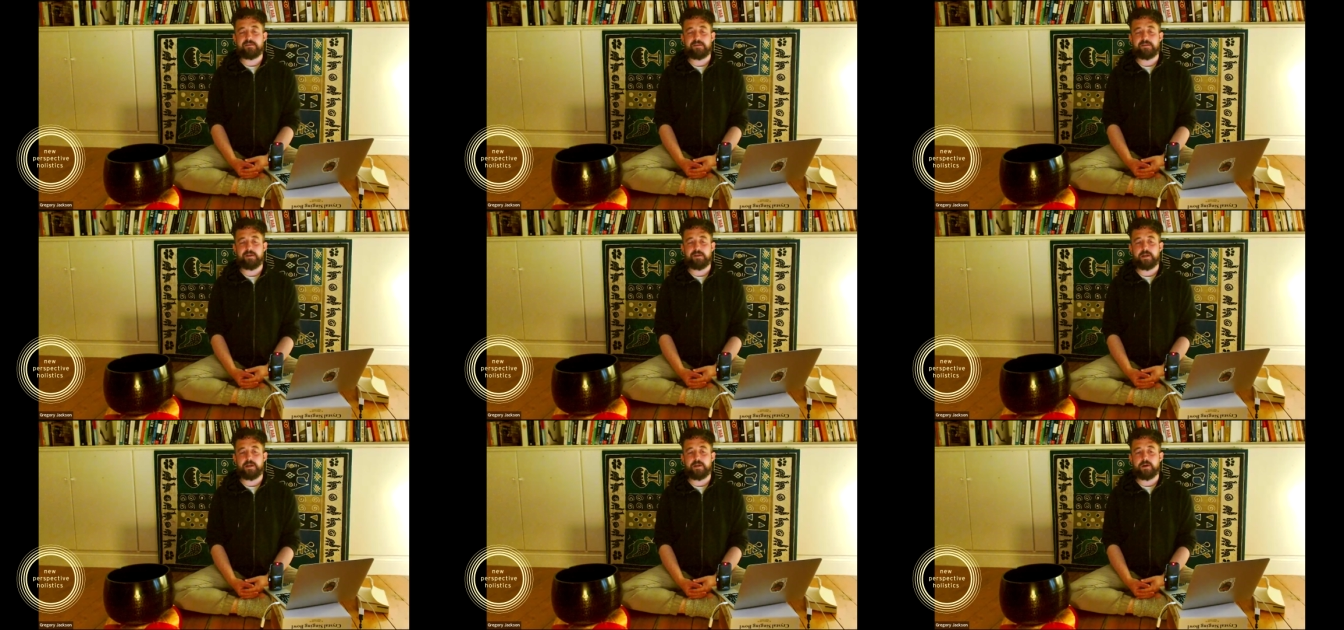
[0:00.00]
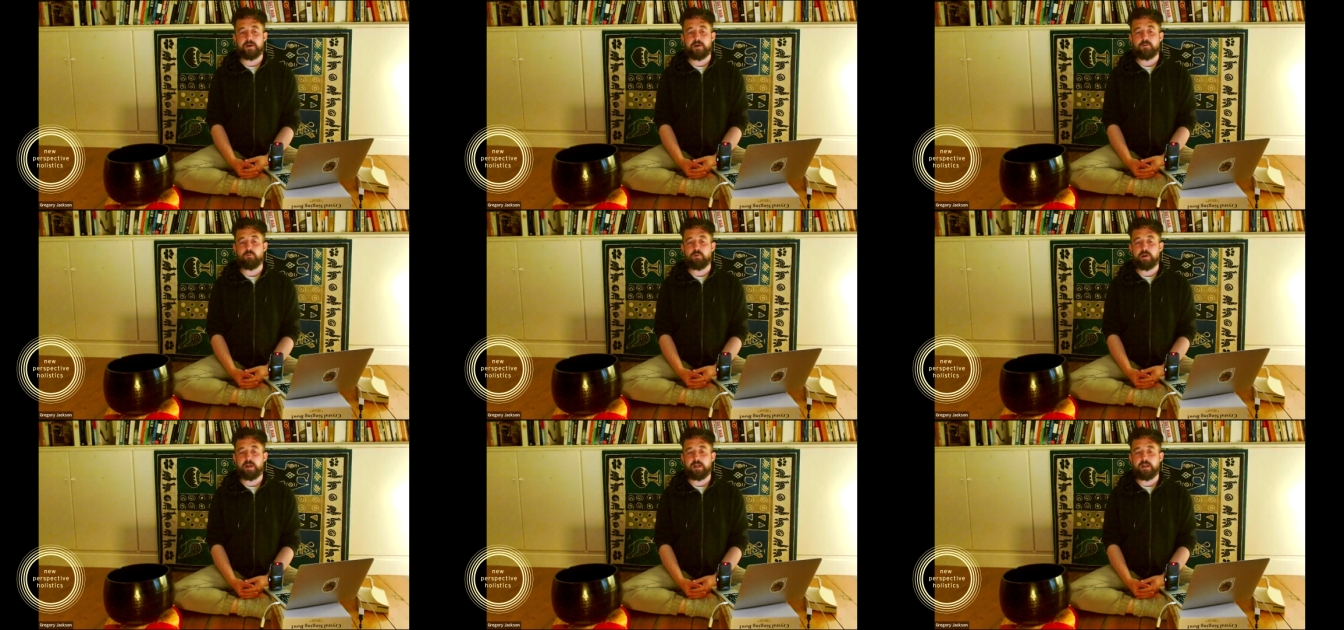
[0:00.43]
and I
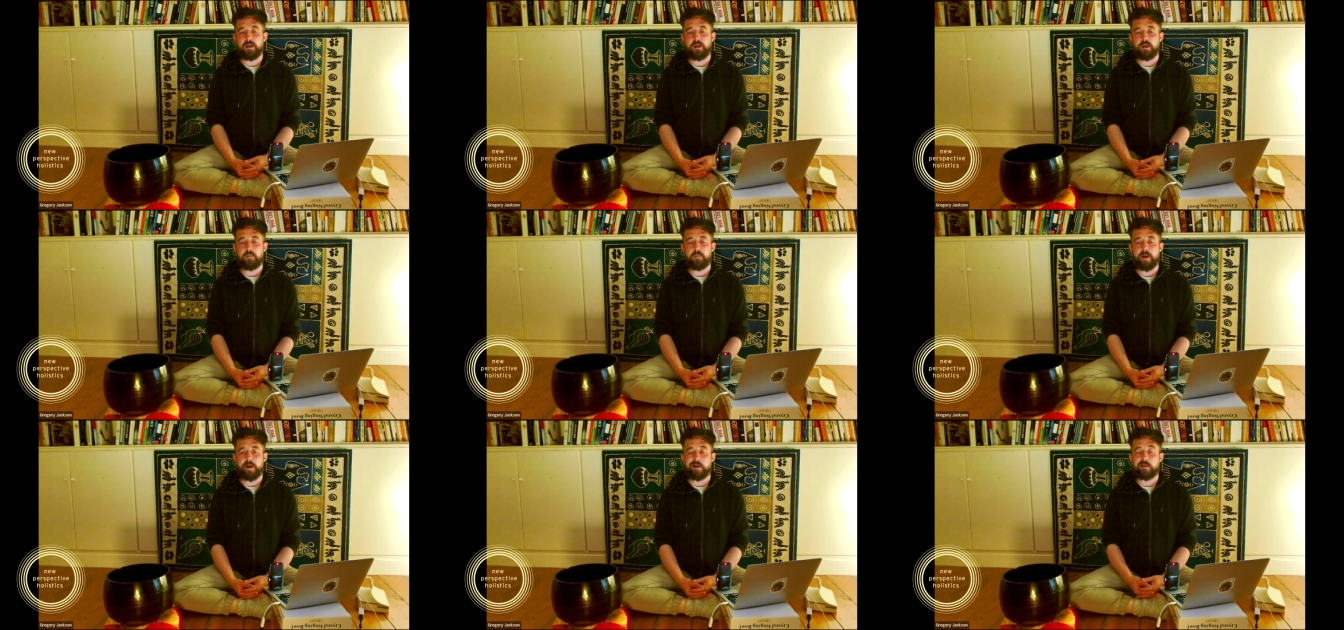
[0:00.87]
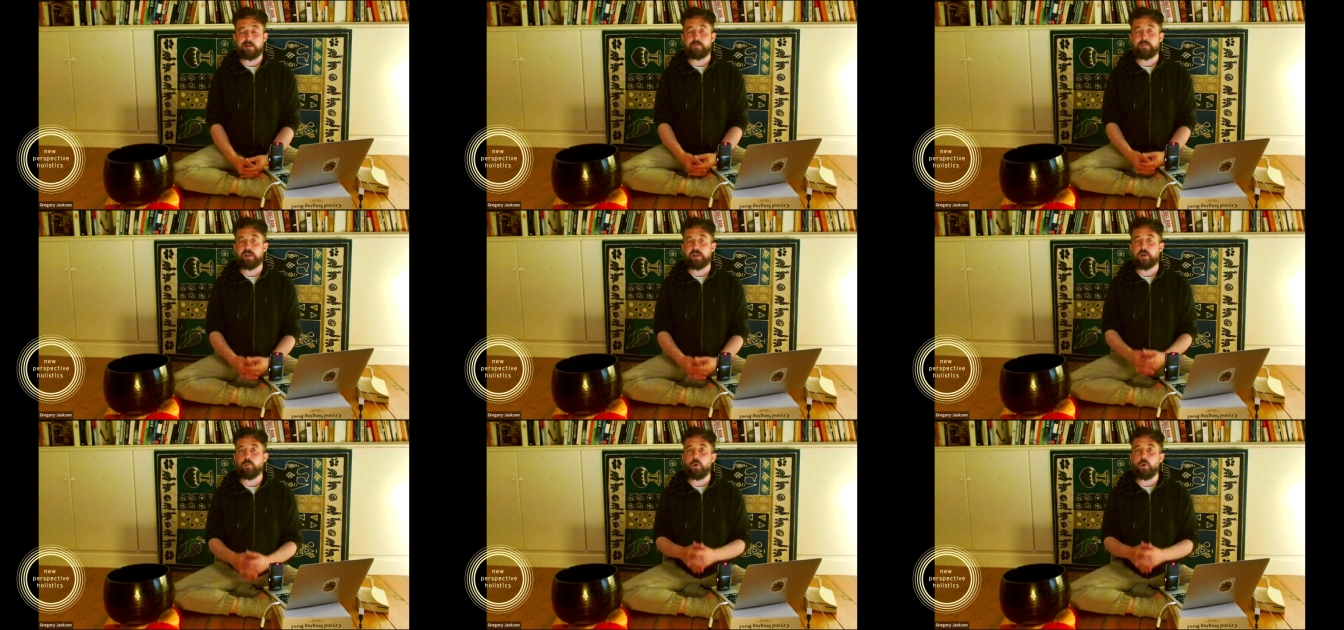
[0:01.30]
read a lot about it,
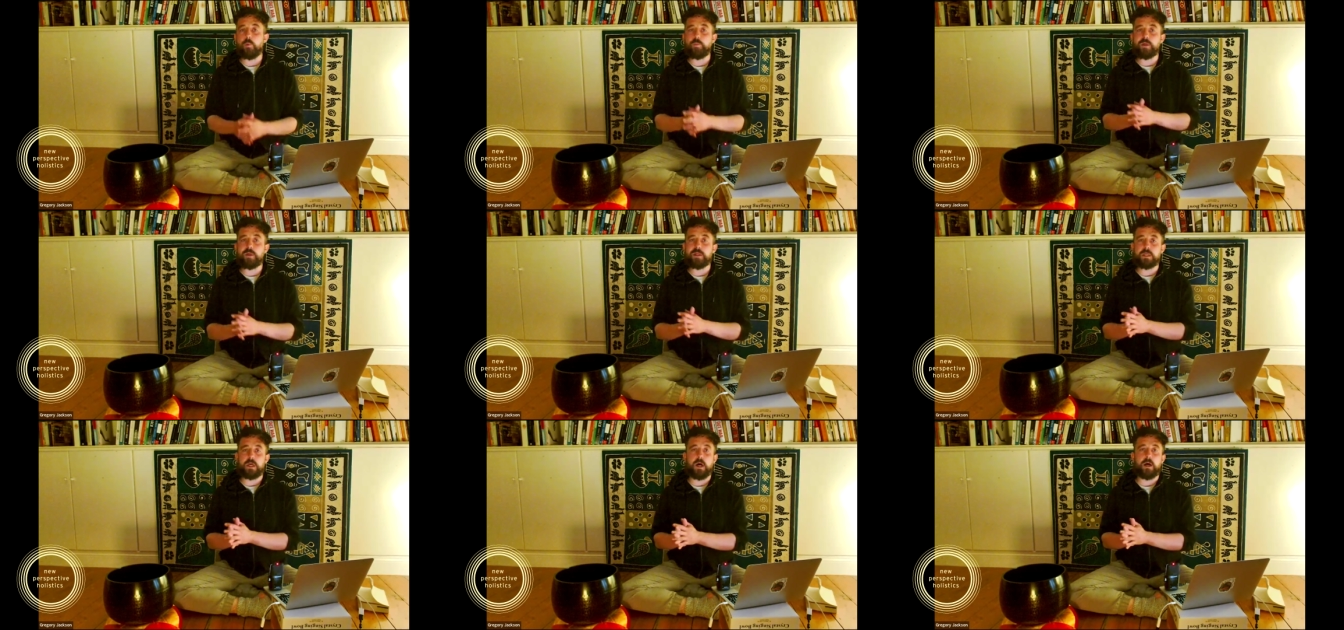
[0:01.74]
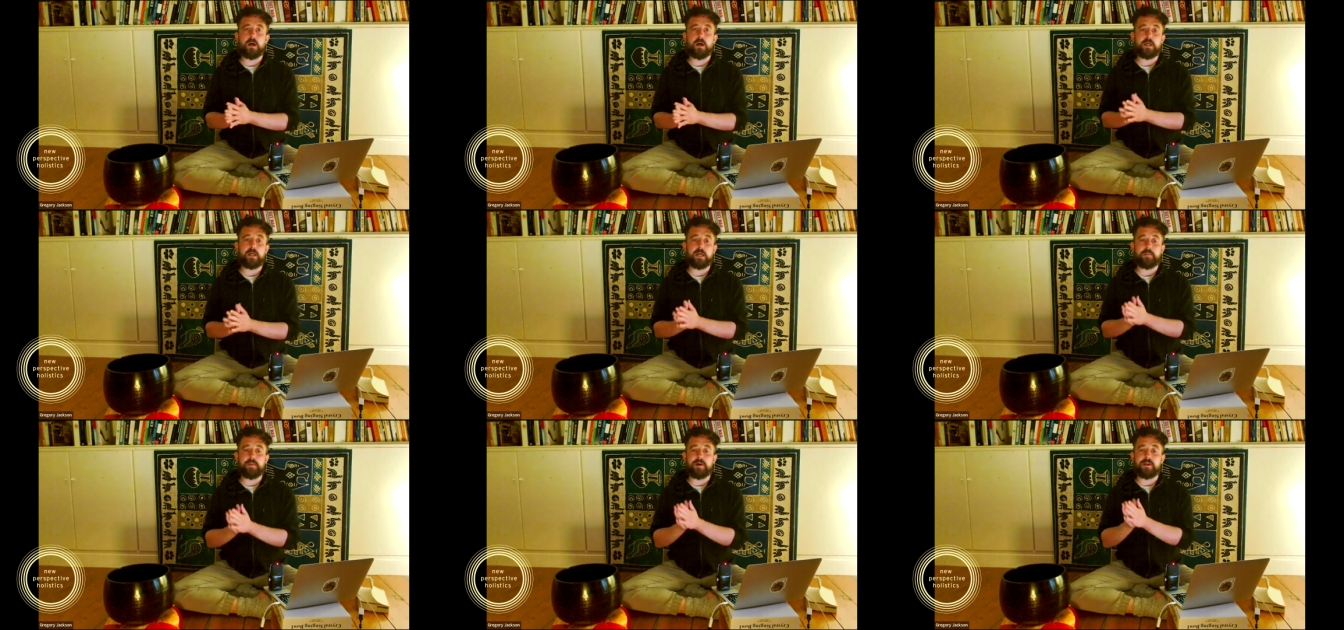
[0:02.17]
but I won't be
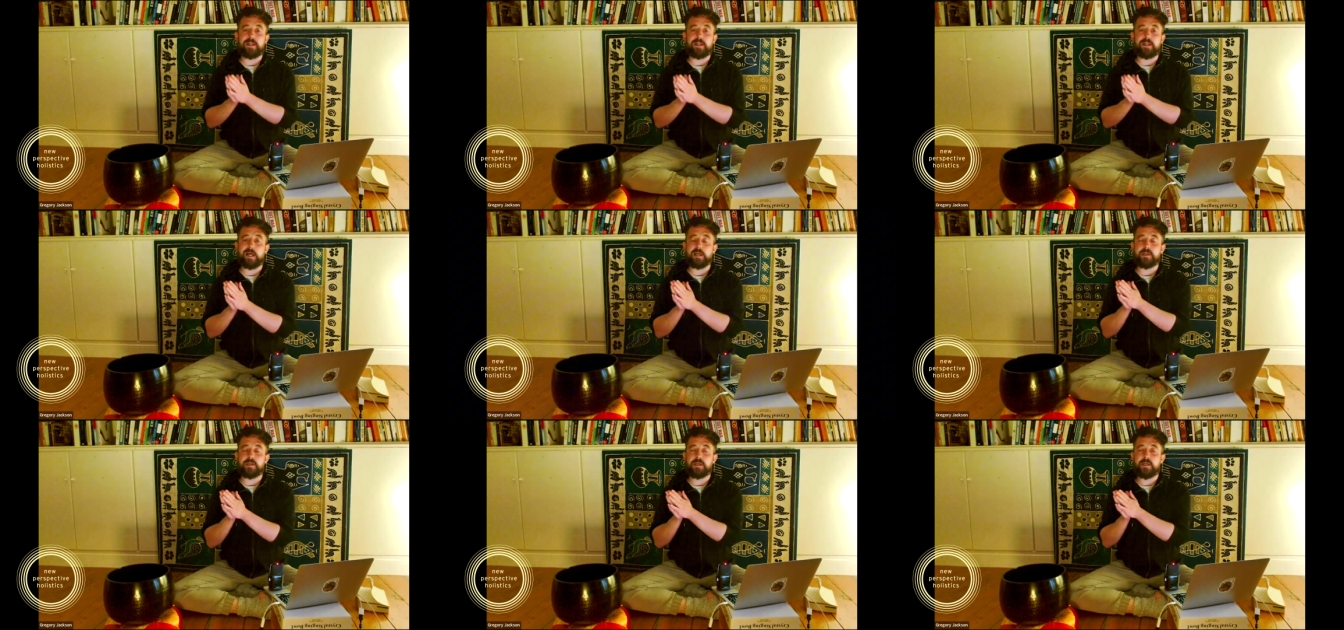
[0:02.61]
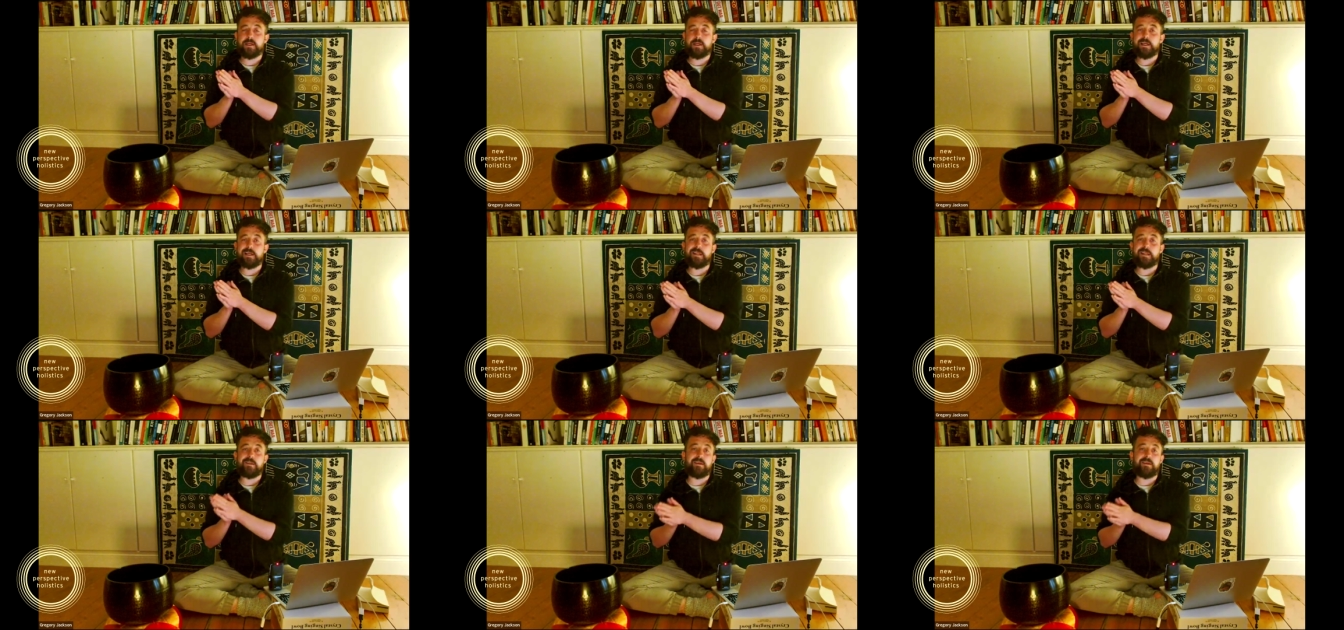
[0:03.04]
talking about that
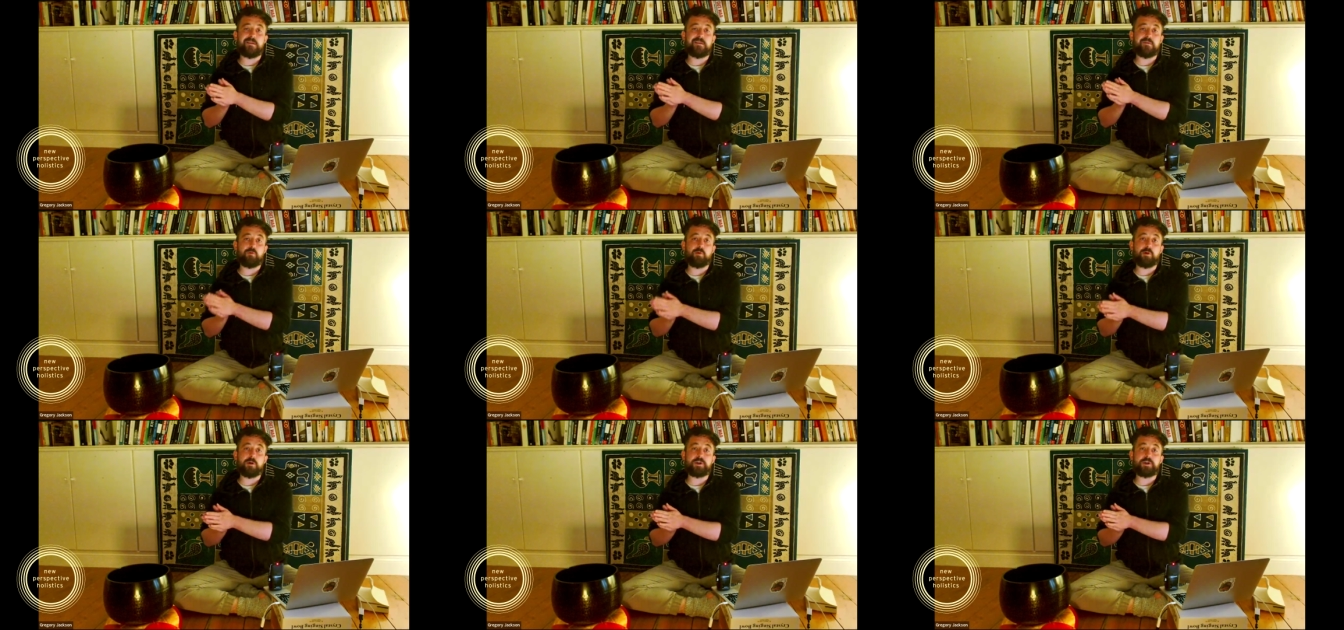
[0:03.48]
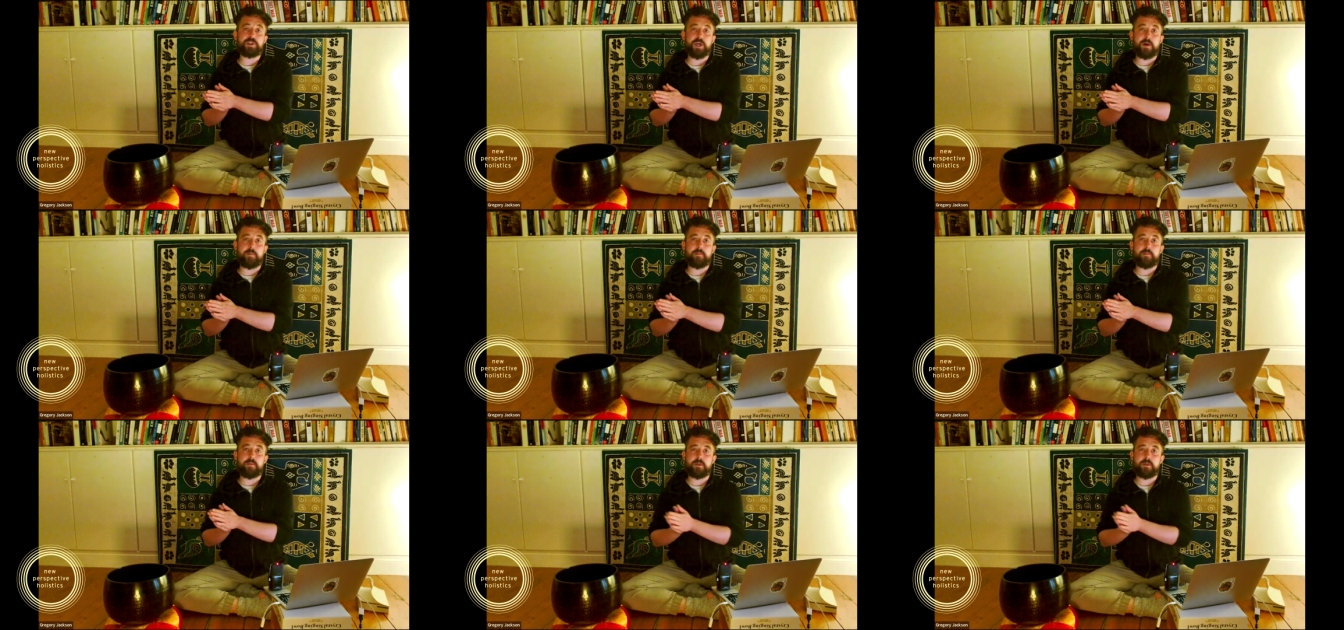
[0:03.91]
in this workshop.